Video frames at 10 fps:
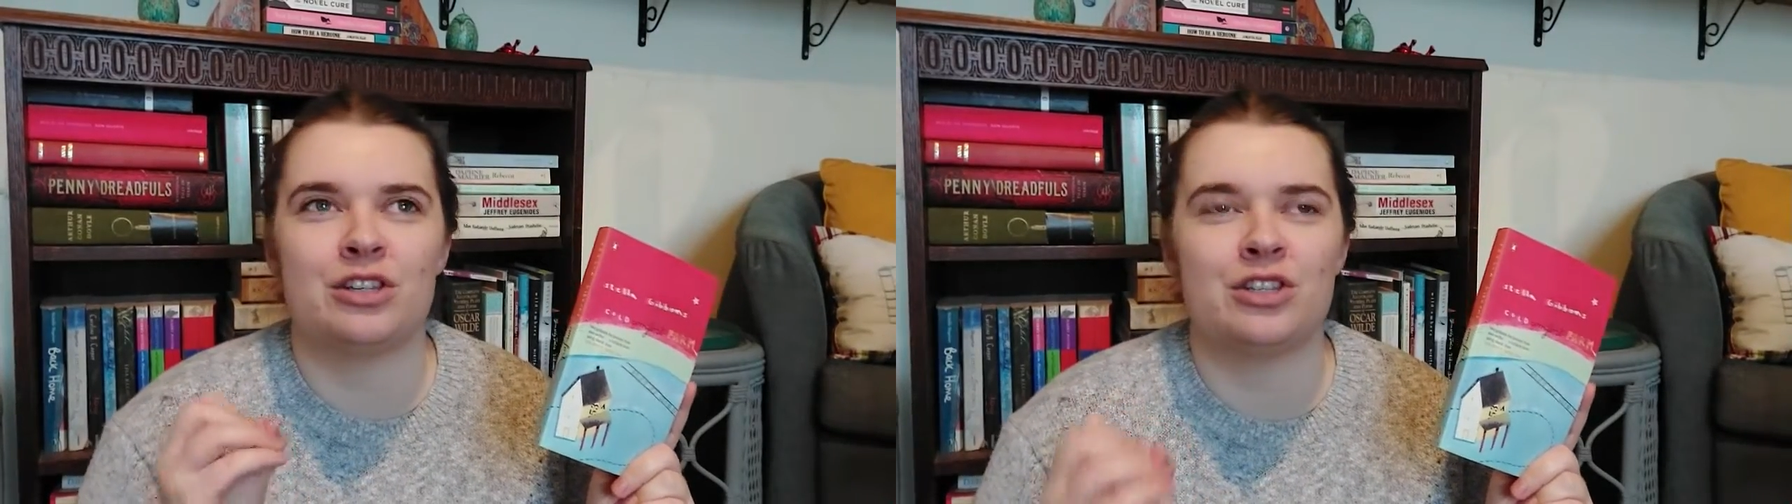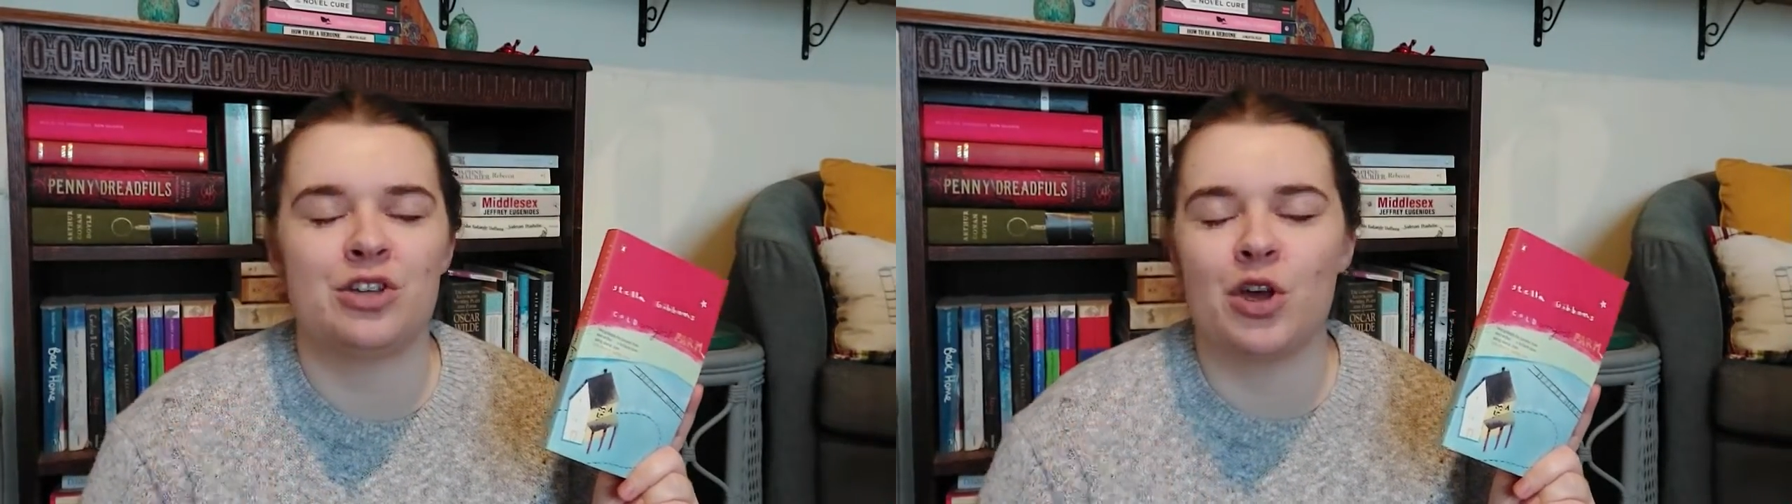
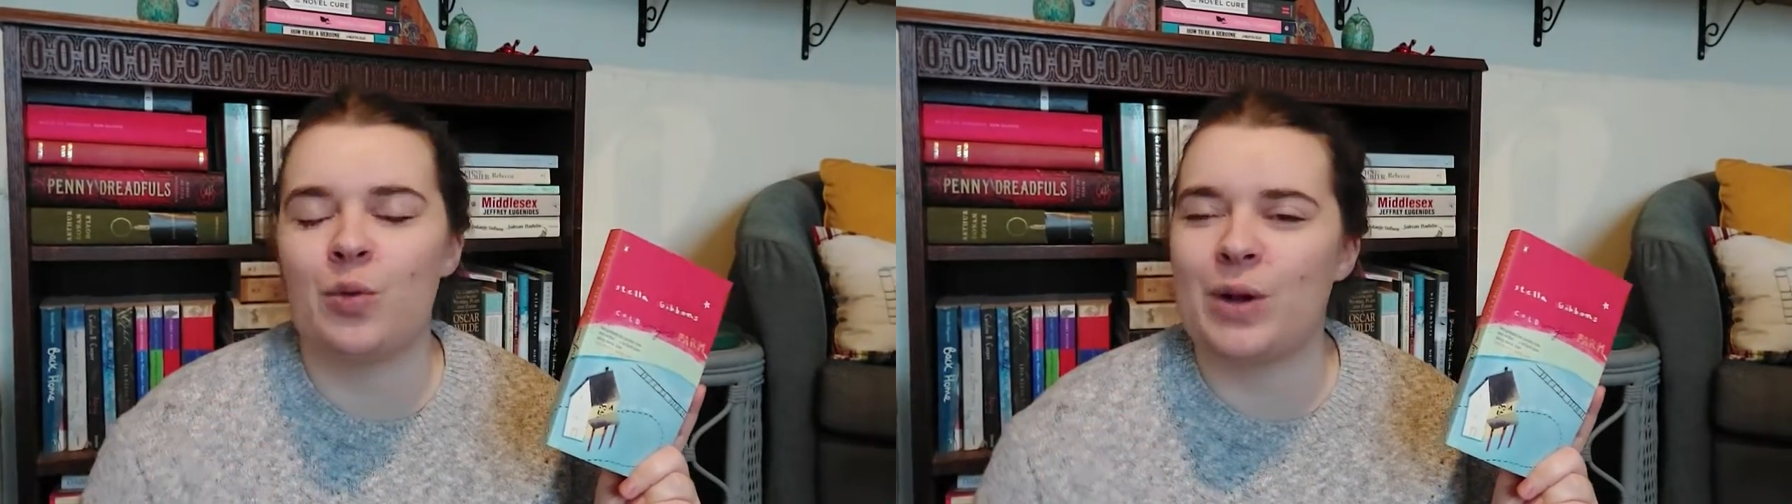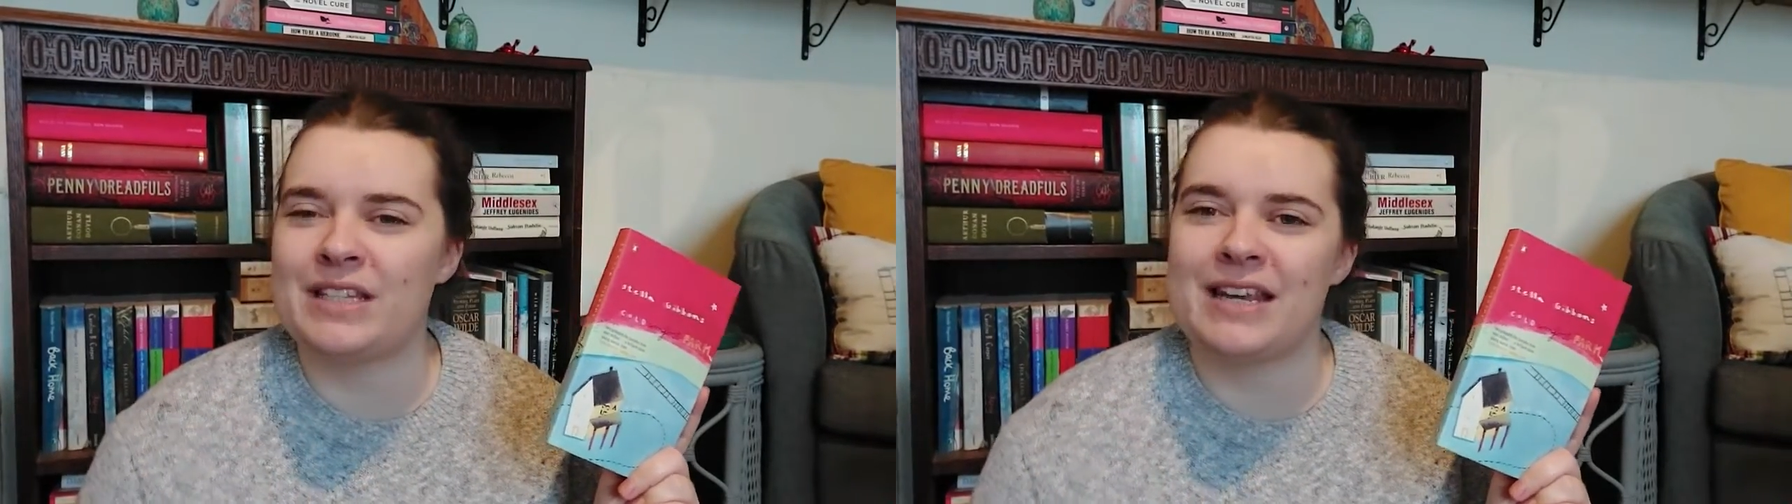so
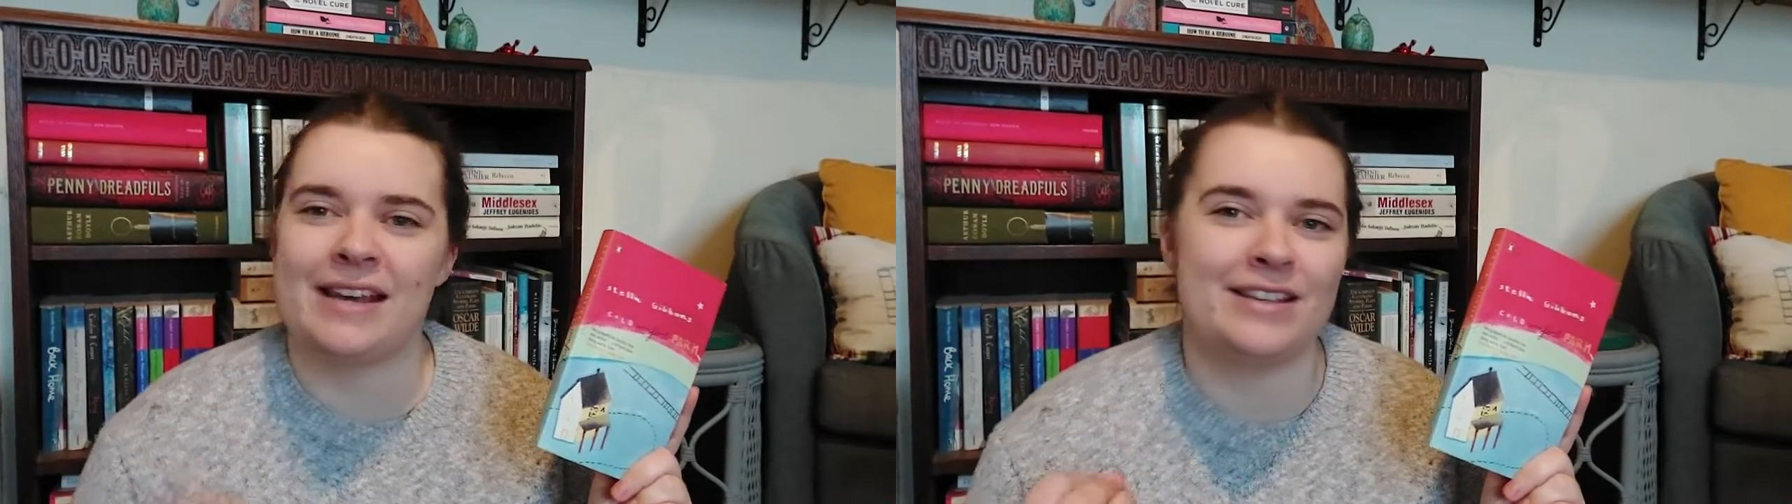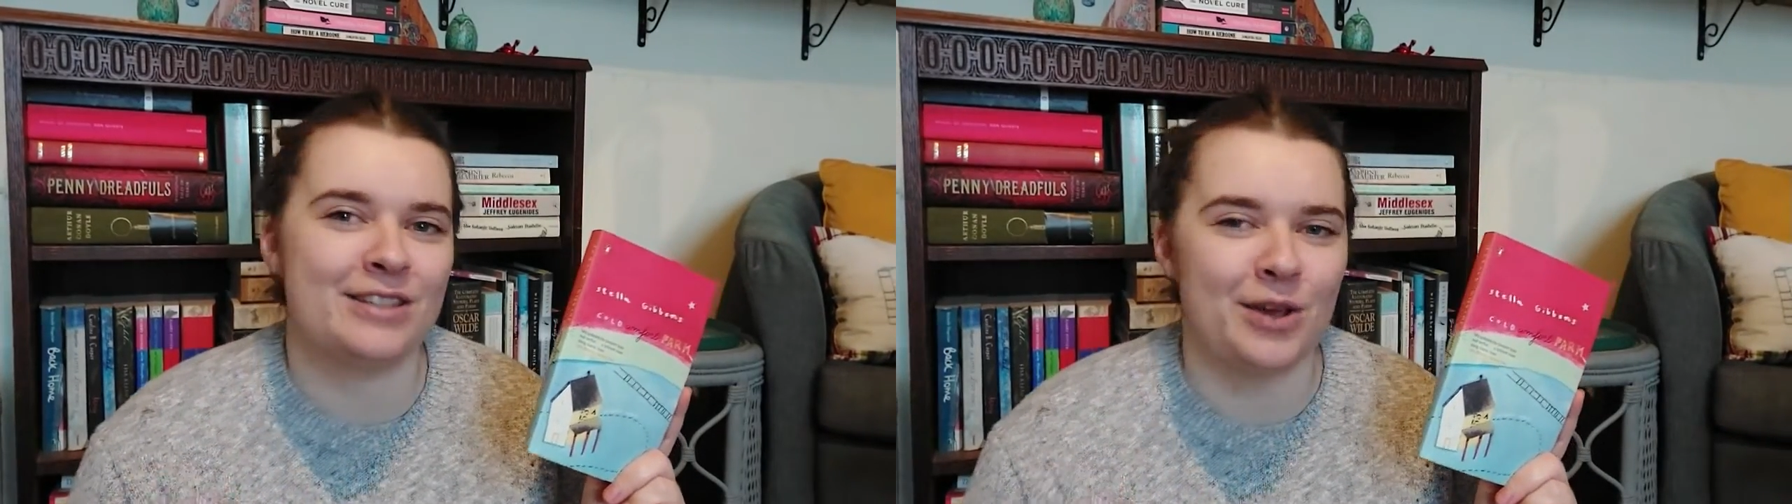
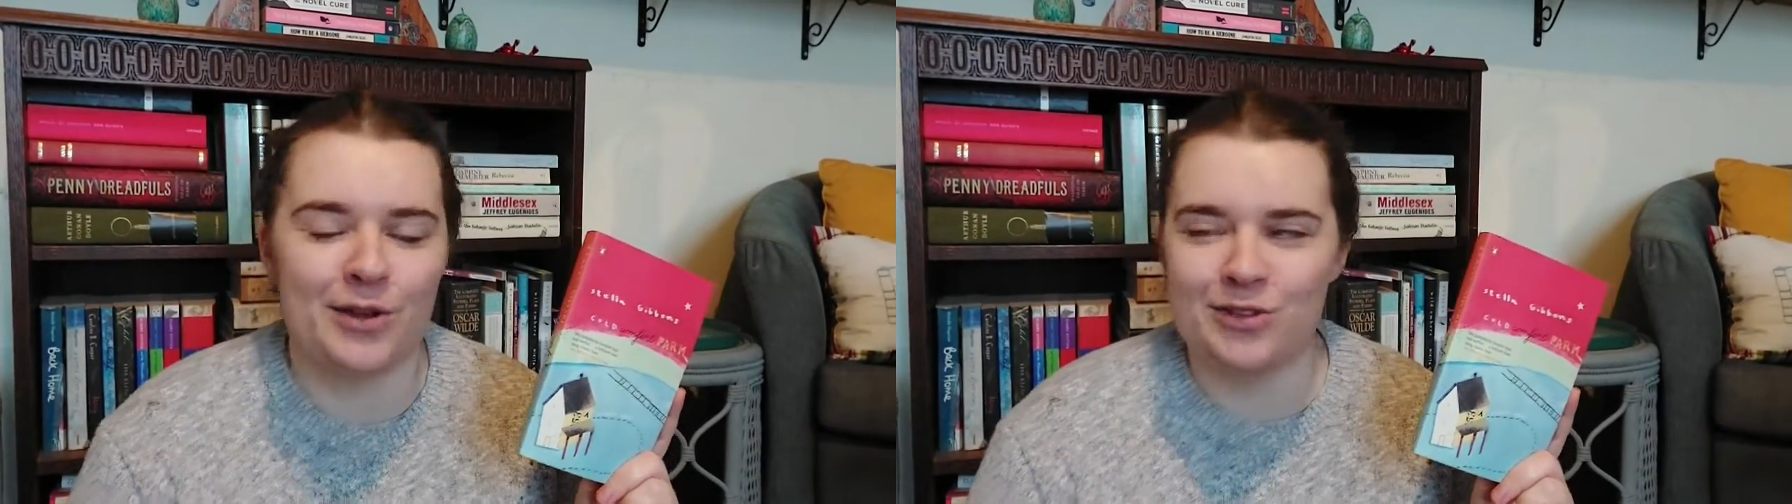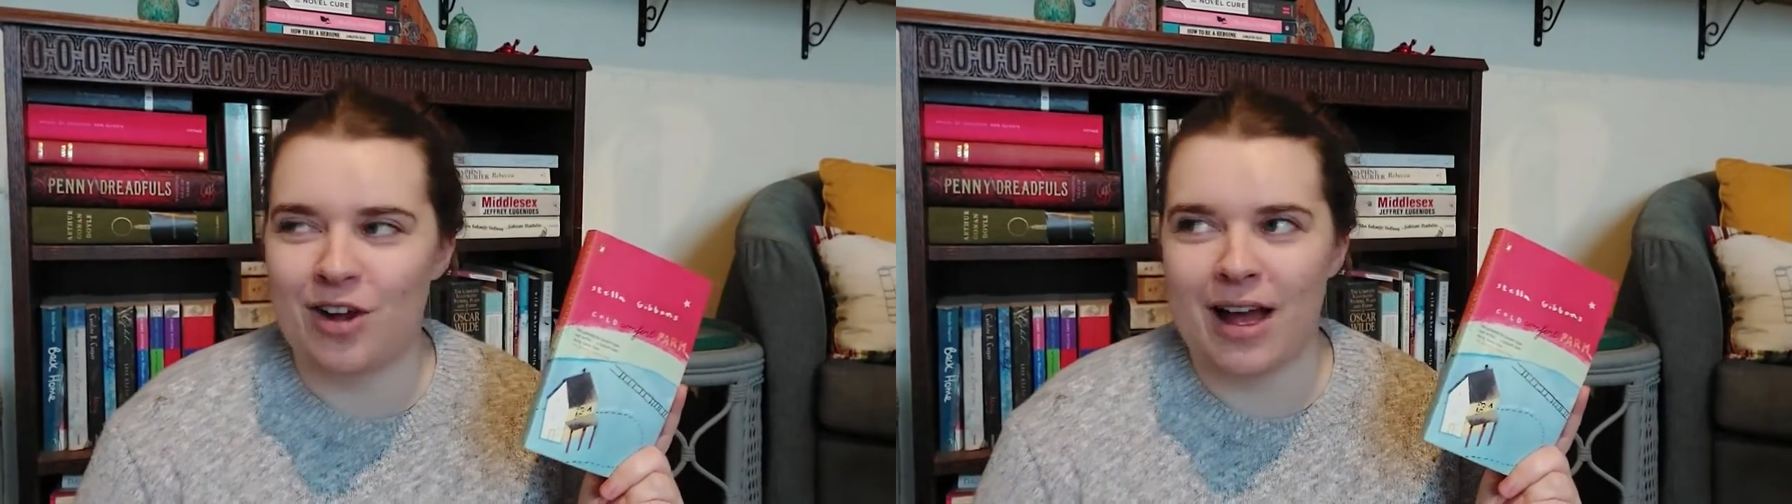witty,
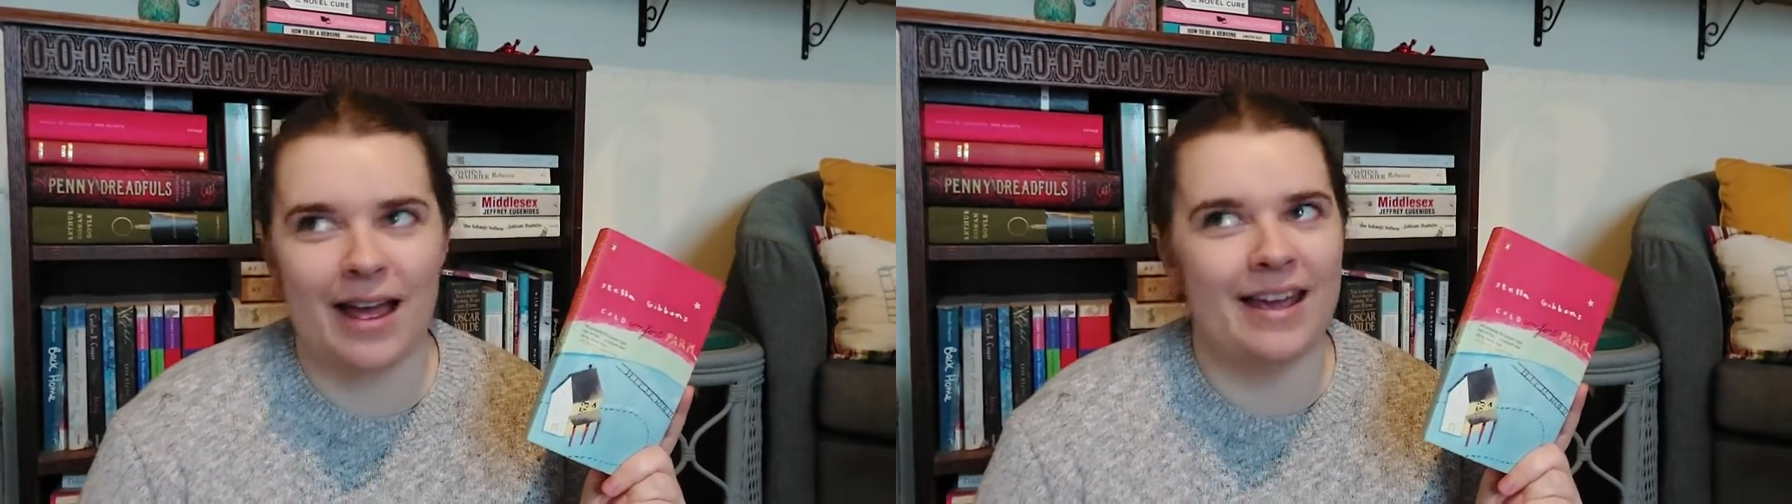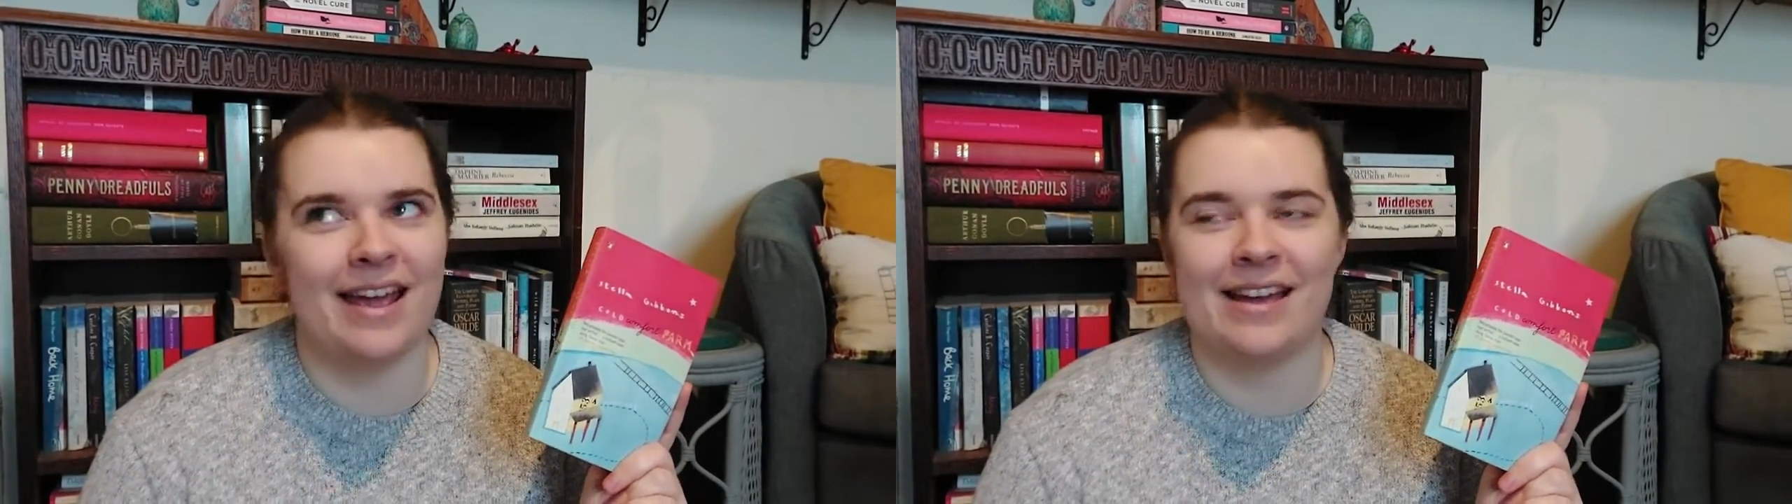so
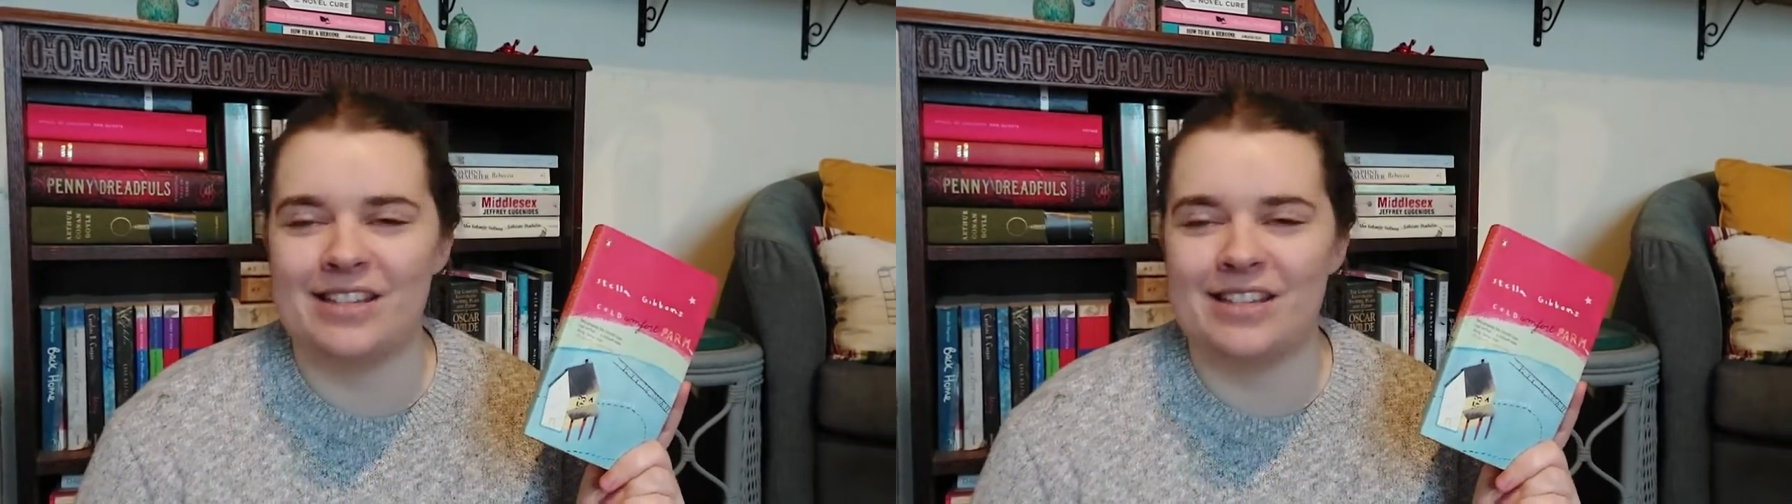dry.